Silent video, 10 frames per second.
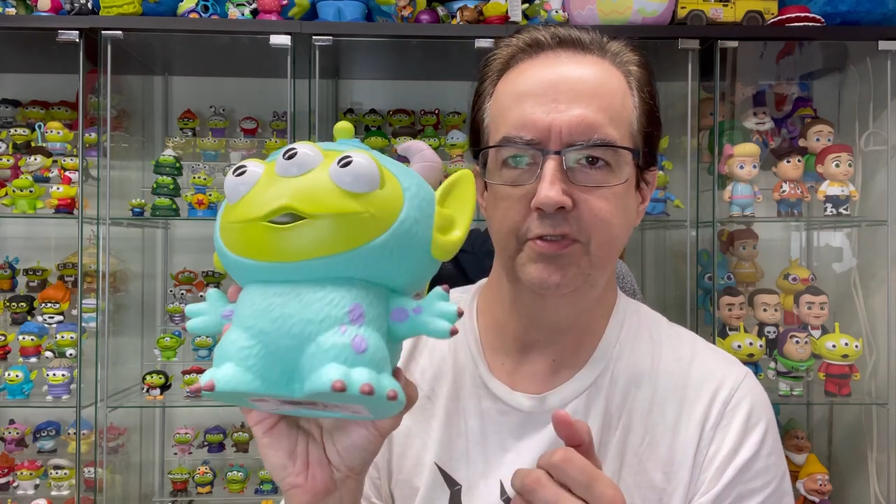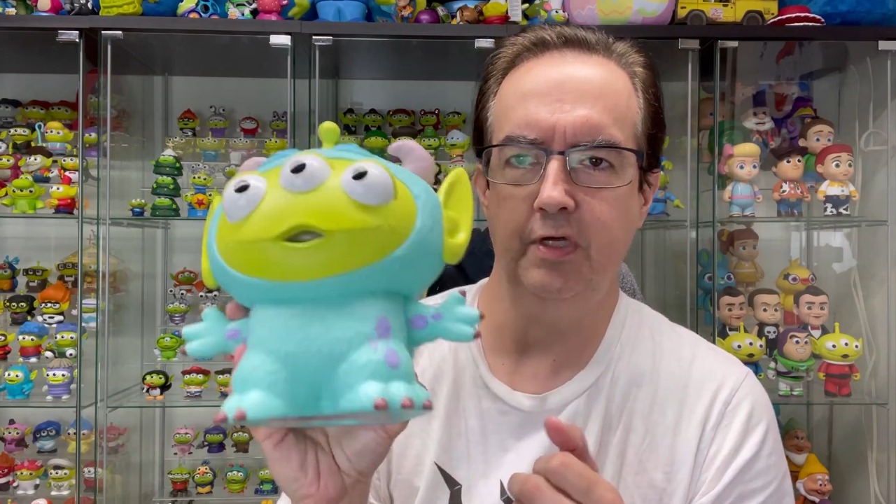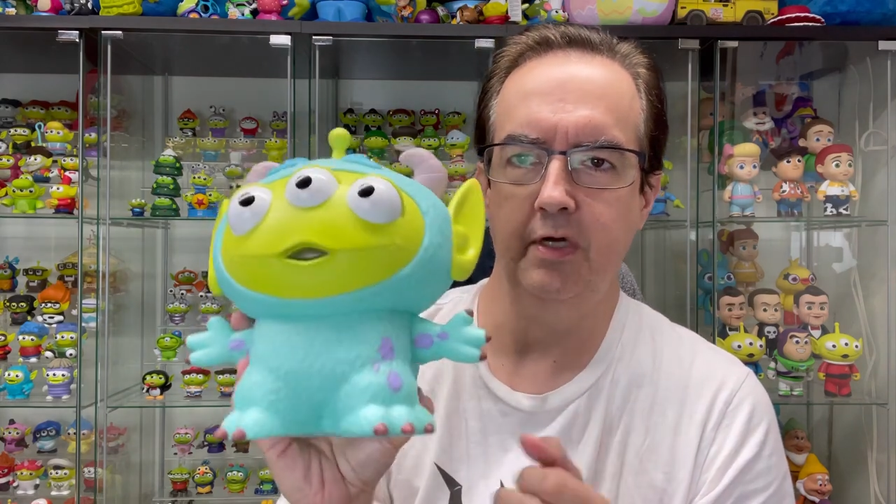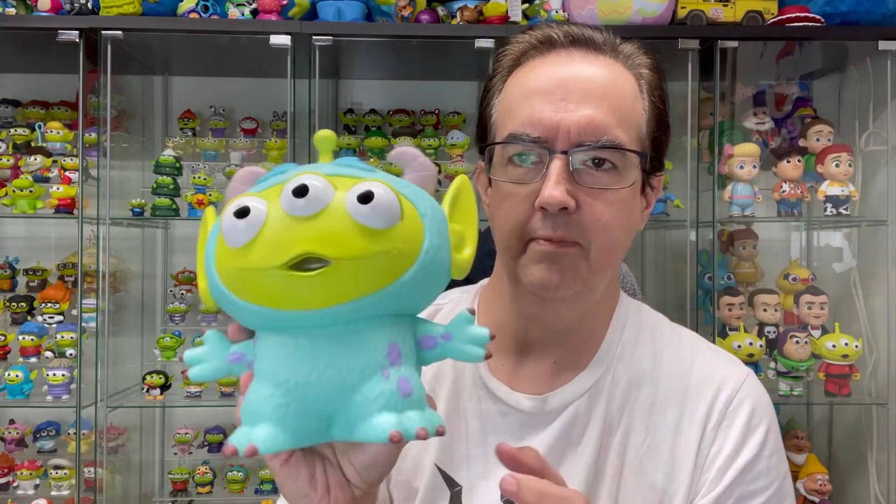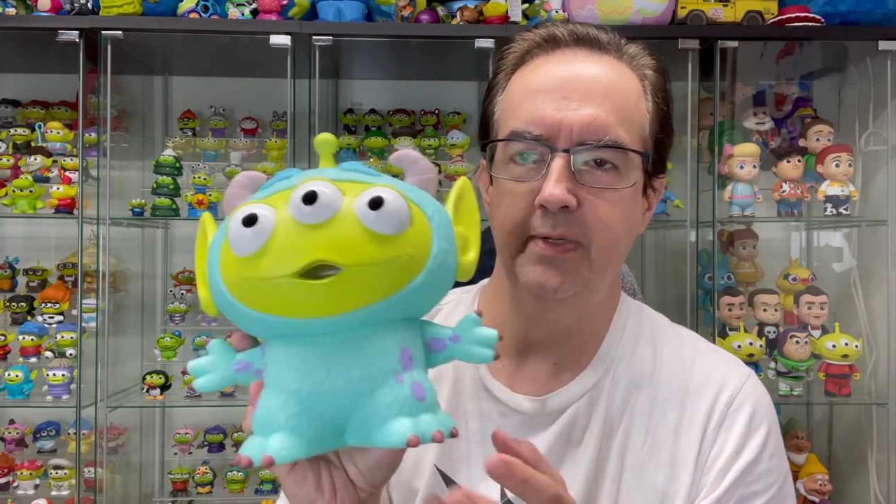you're
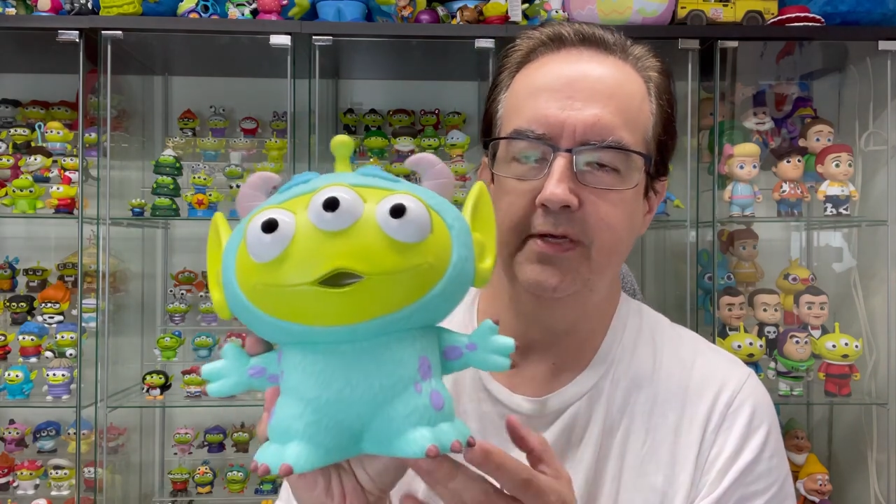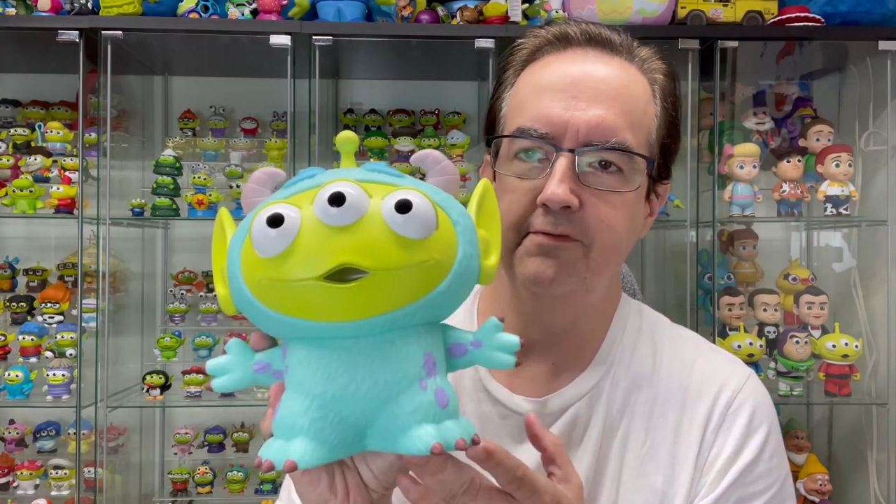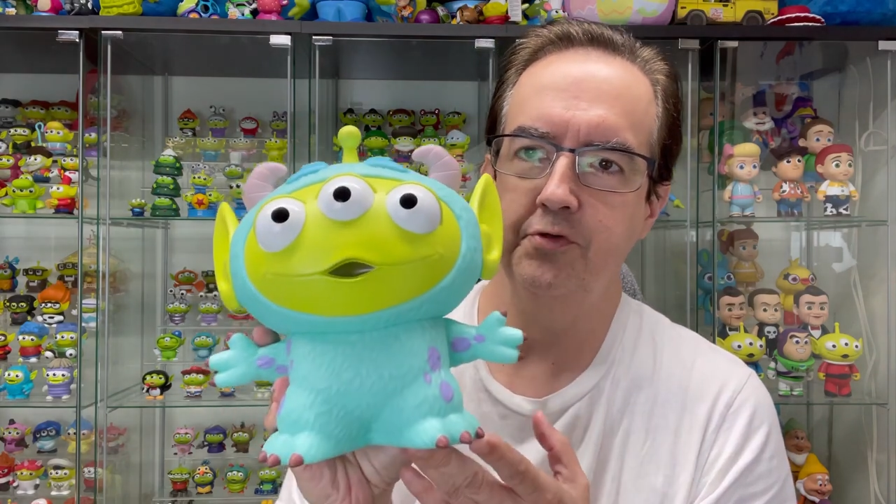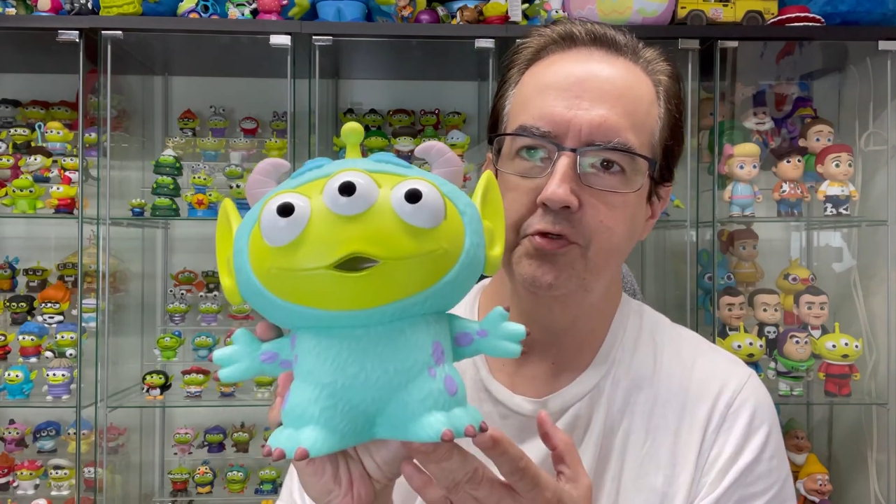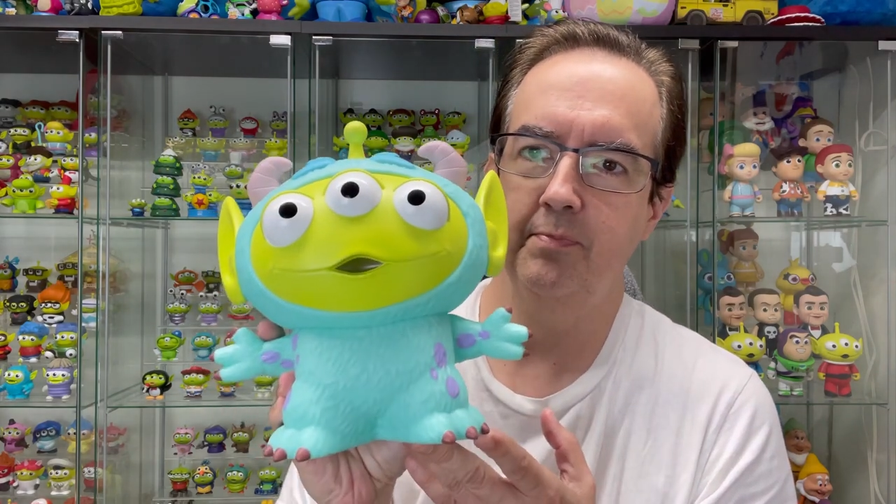going to pay
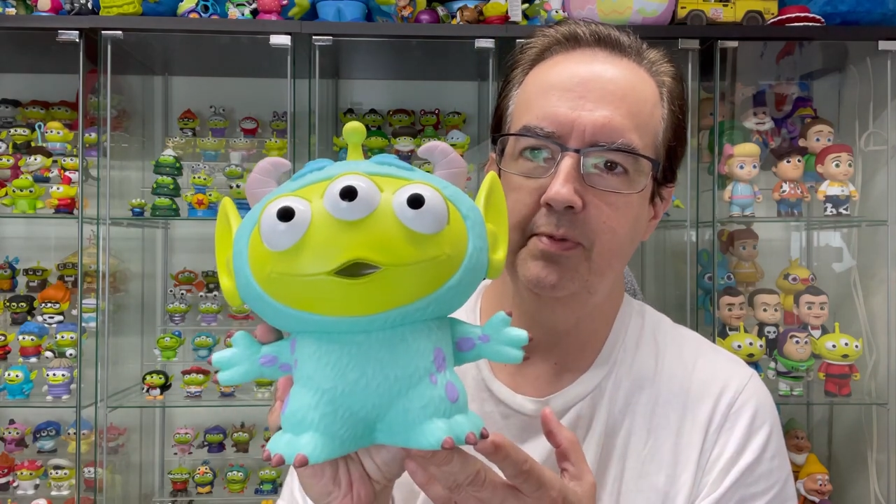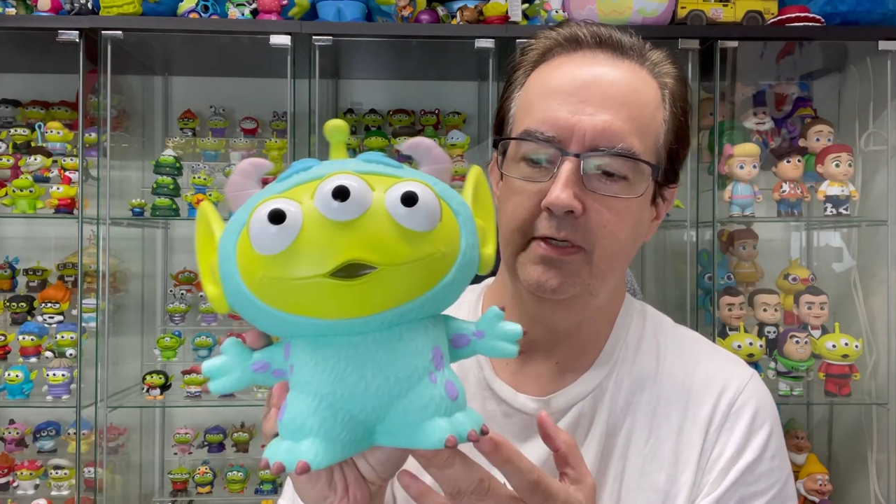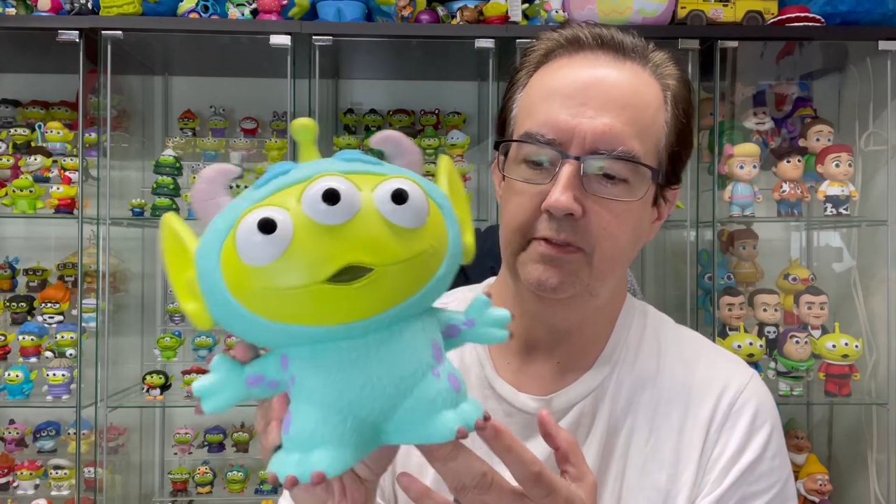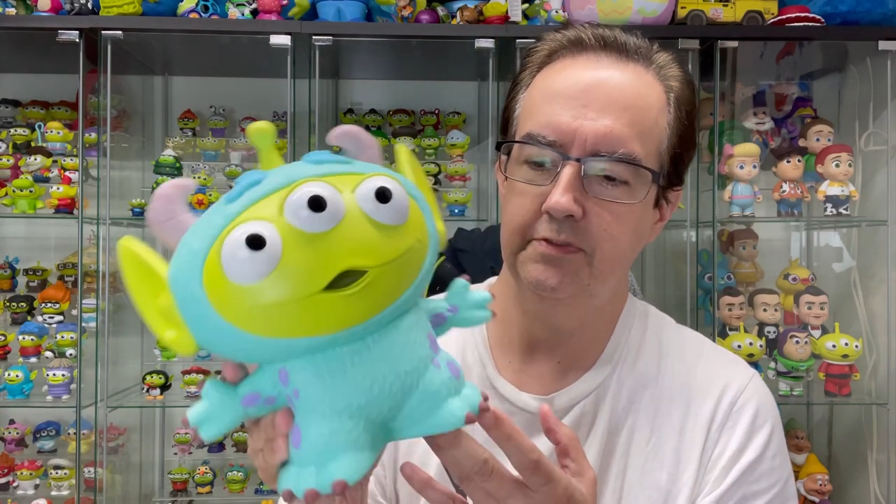for shipping.